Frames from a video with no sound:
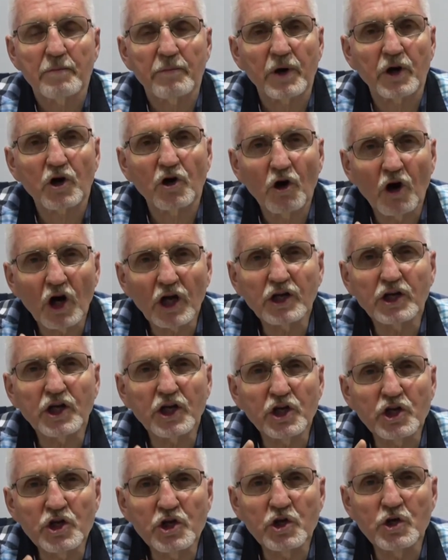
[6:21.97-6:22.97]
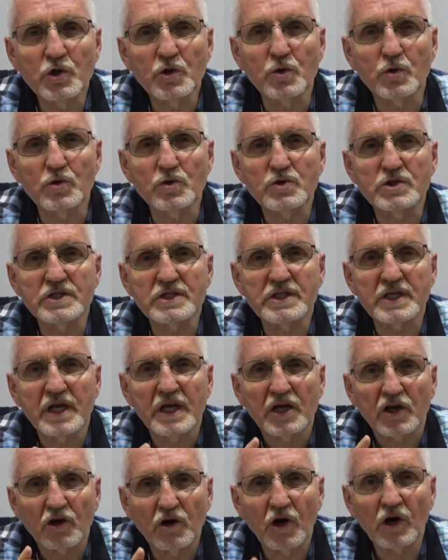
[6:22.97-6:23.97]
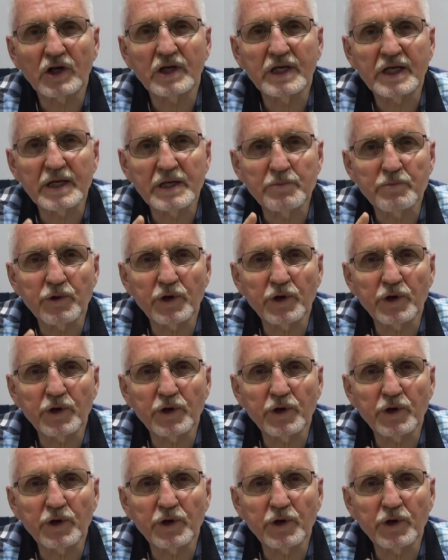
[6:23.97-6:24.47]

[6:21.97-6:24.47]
but God can